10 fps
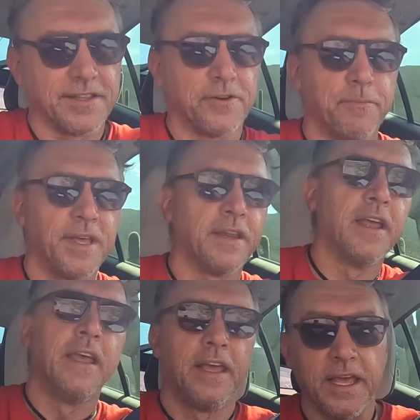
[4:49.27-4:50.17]
a little bit.
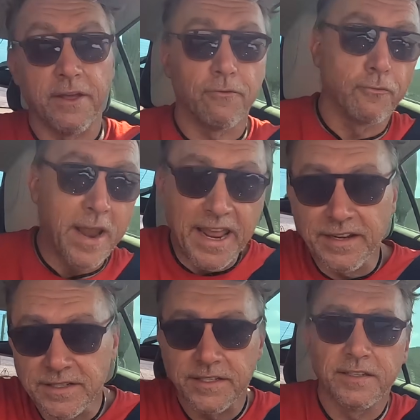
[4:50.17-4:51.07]
It
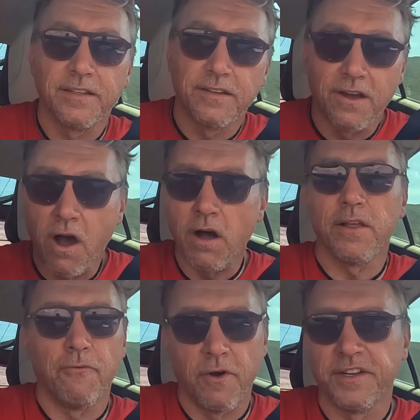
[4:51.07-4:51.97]
rains
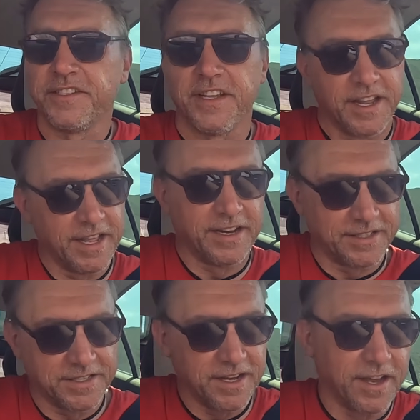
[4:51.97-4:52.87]
all at once and then
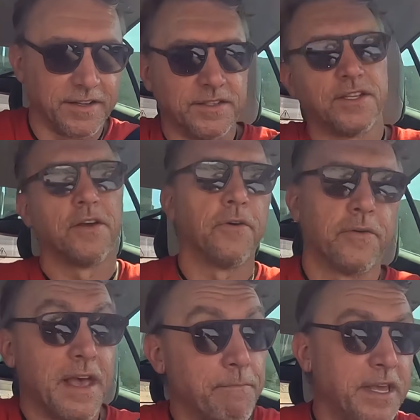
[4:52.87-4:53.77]
it's done.
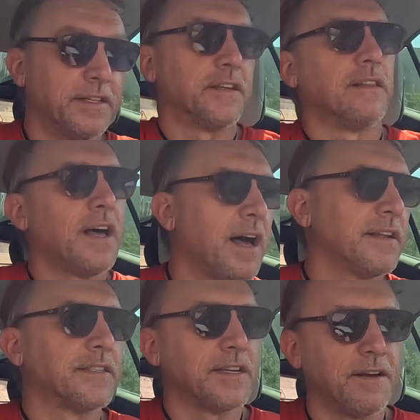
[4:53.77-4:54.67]
So that means a
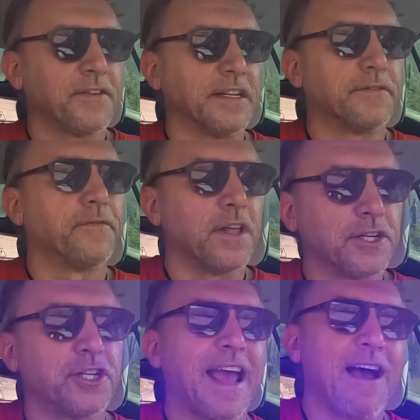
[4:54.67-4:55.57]
lot of stuff gets
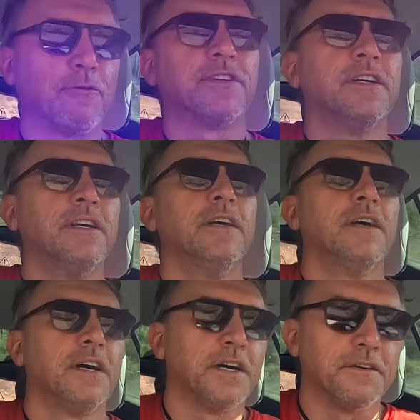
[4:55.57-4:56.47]
flushed out
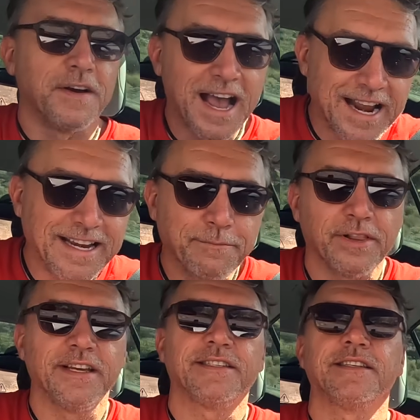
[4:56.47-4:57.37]
of hiding
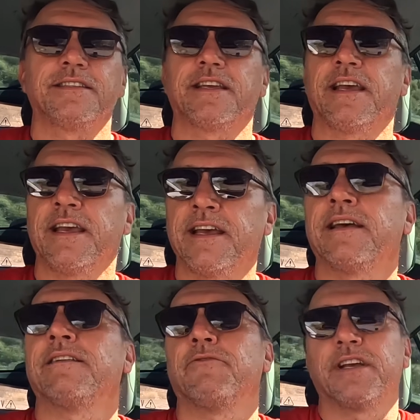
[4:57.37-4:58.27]
places
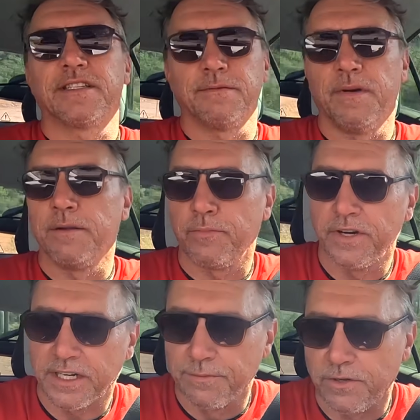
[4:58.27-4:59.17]
and we get some
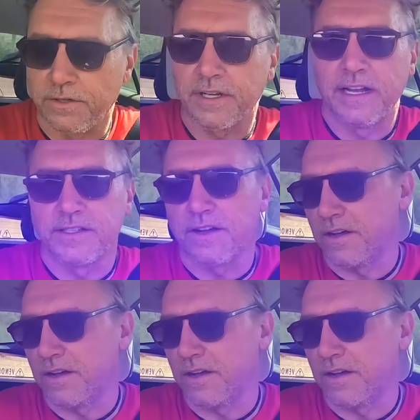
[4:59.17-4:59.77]
unpredictable kinds of